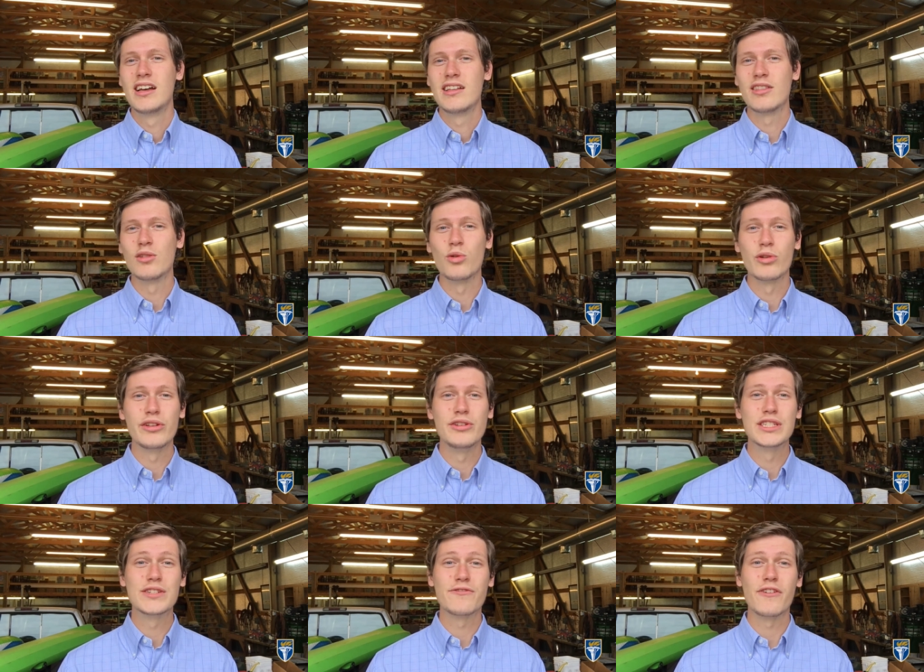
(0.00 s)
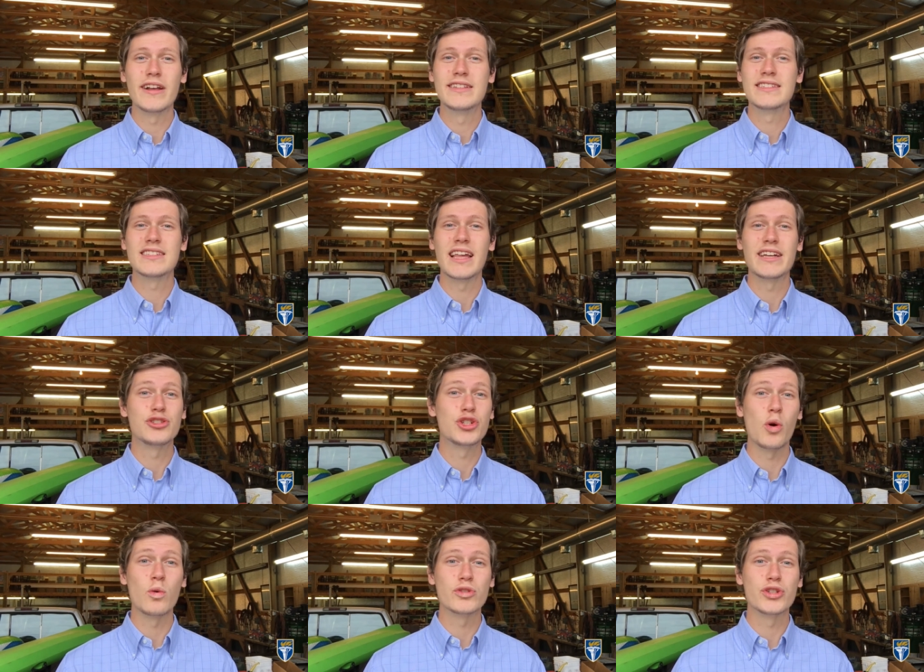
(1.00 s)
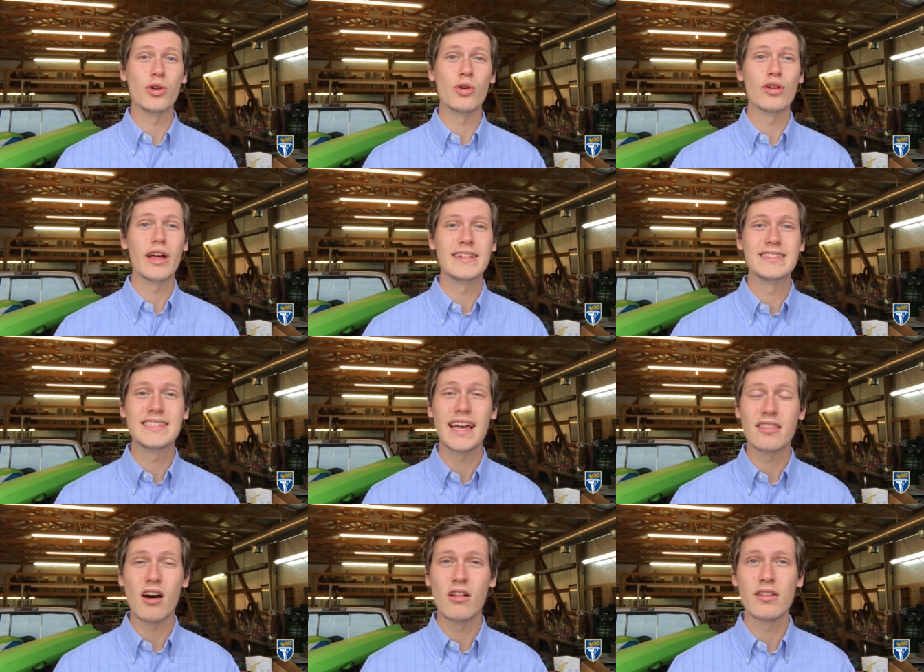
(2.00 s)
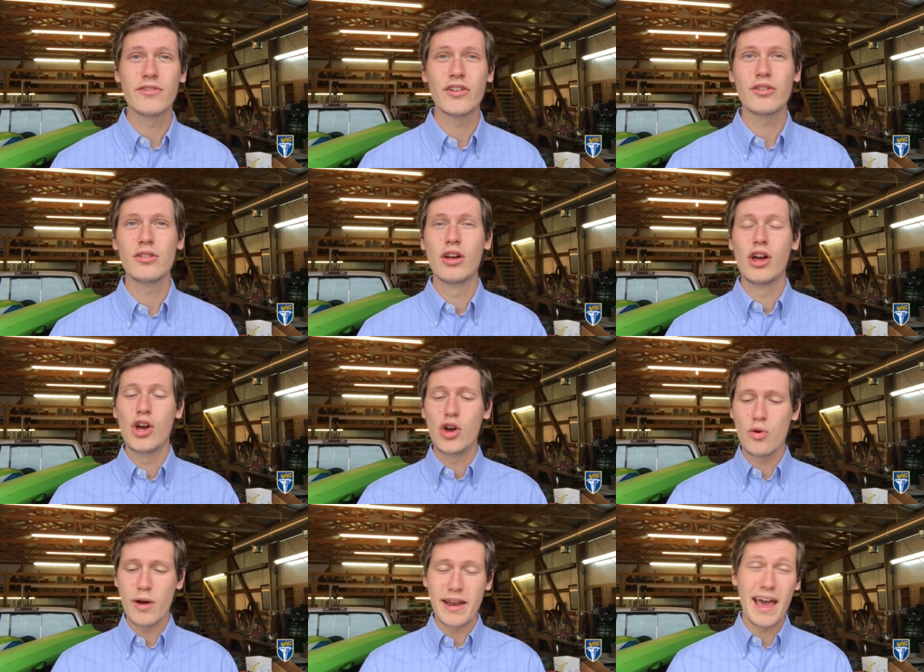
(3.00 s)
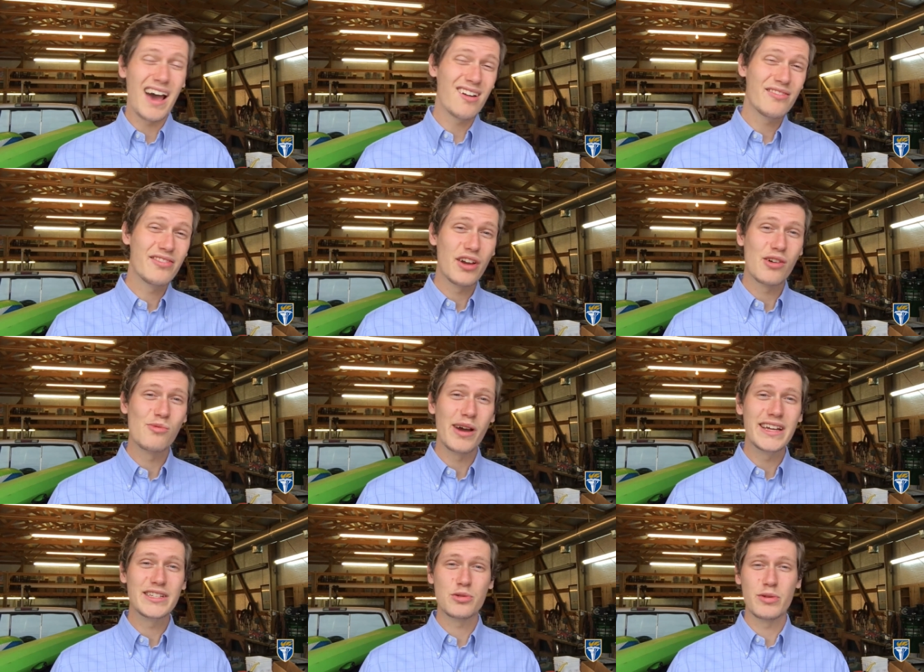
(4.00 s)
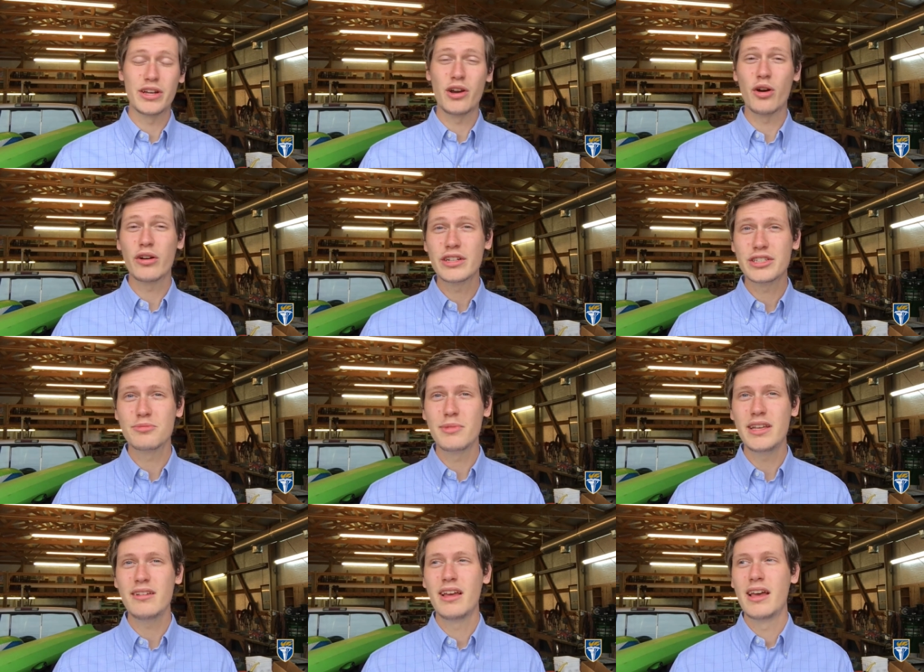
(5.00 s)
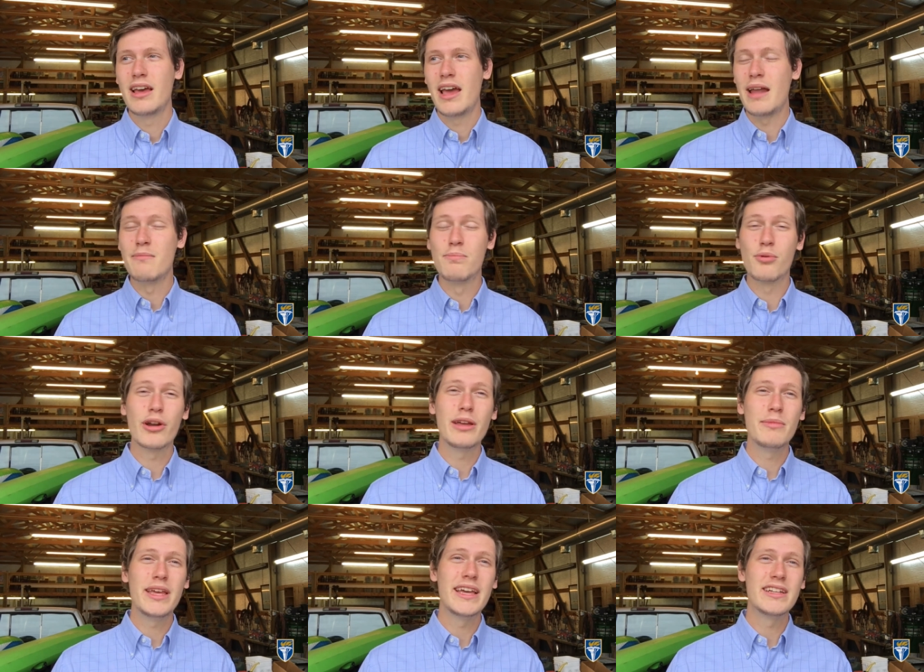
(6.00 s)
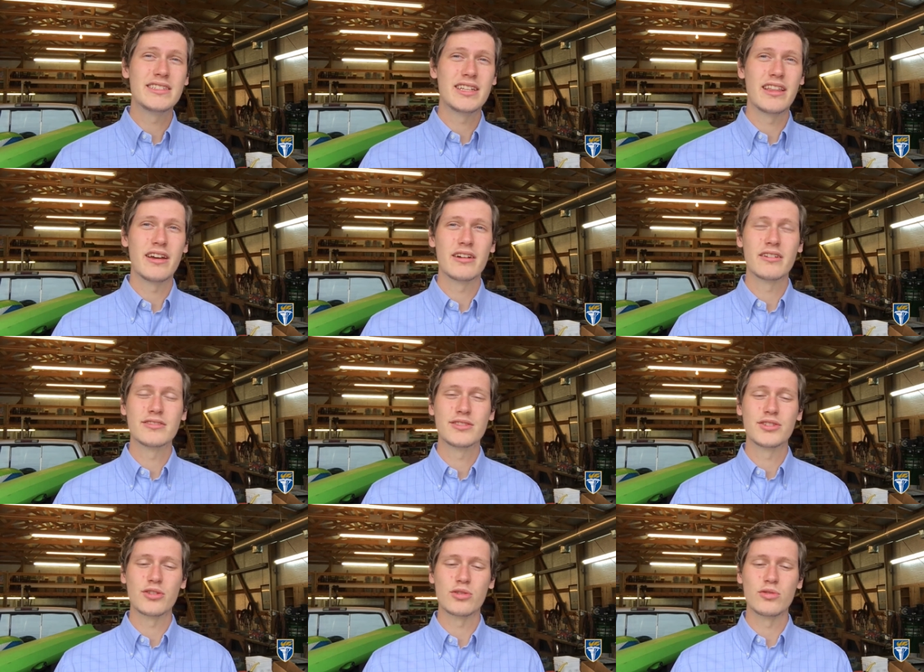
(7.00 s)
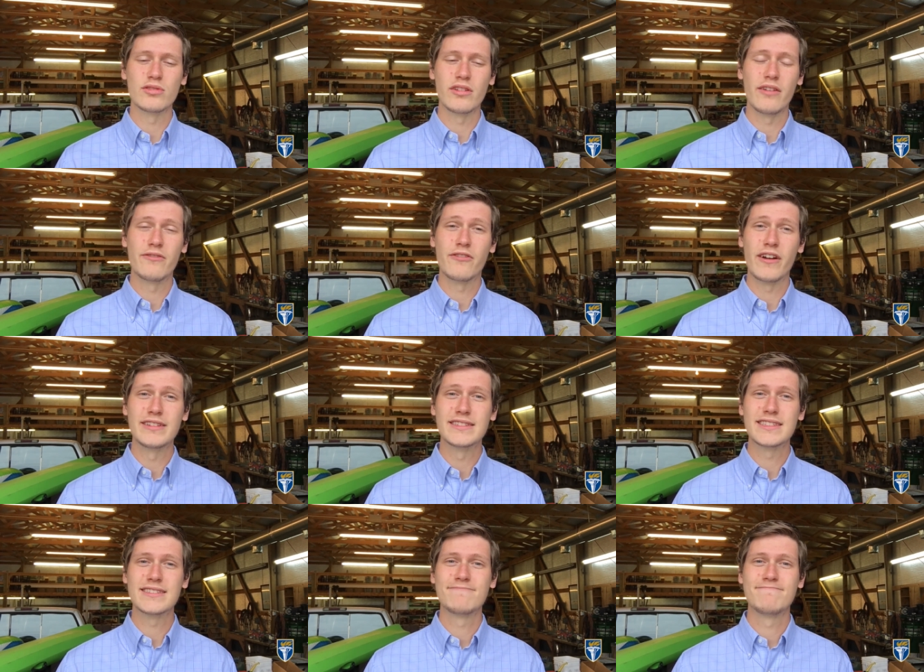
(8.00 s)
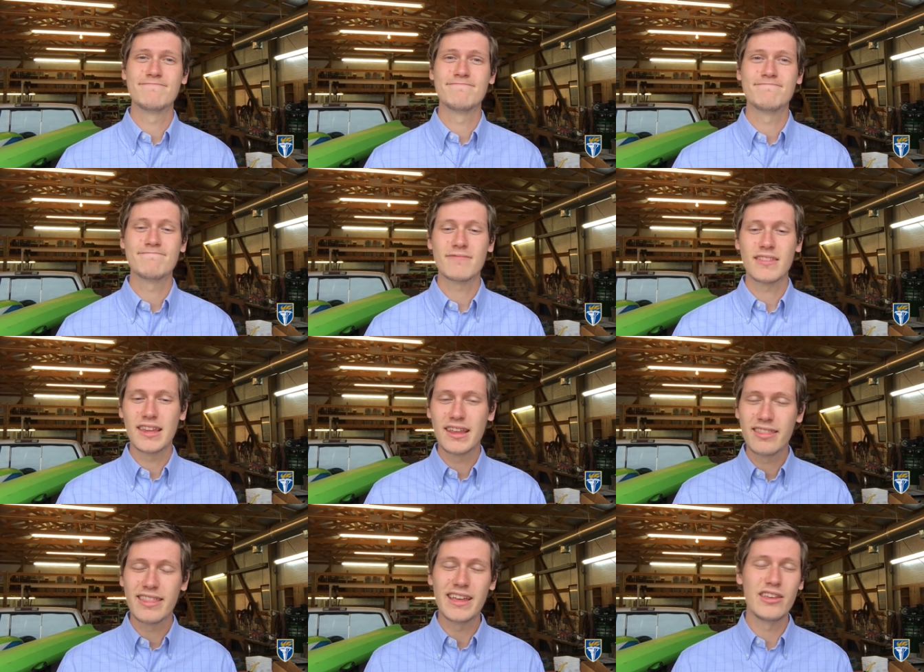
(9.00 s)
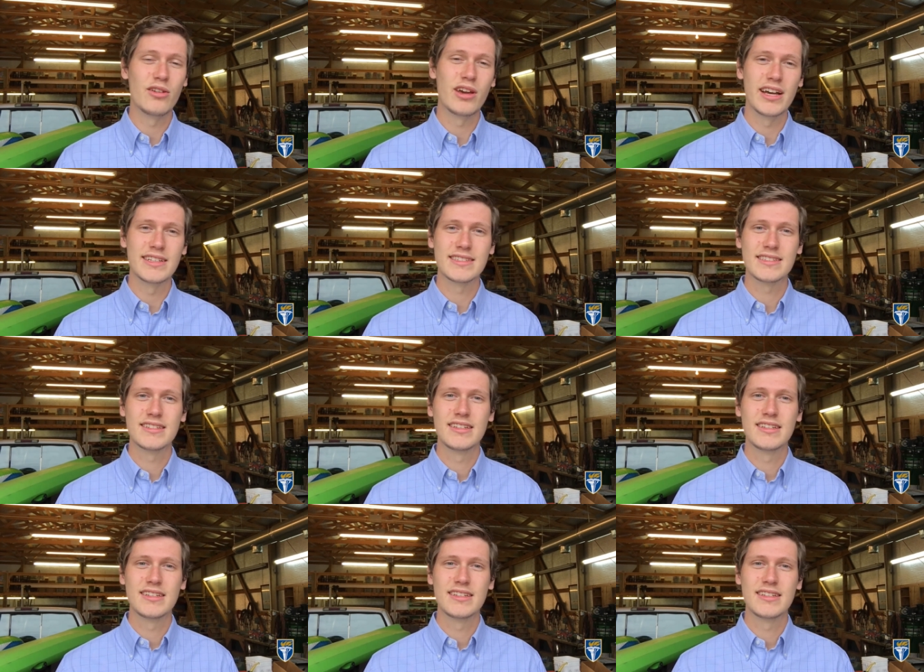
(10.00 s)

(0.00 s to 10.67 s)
the Lord used friends like Chol and Seth Oliver who went out of their way to encourage me and bring me into their circle of friends. Thank you guys.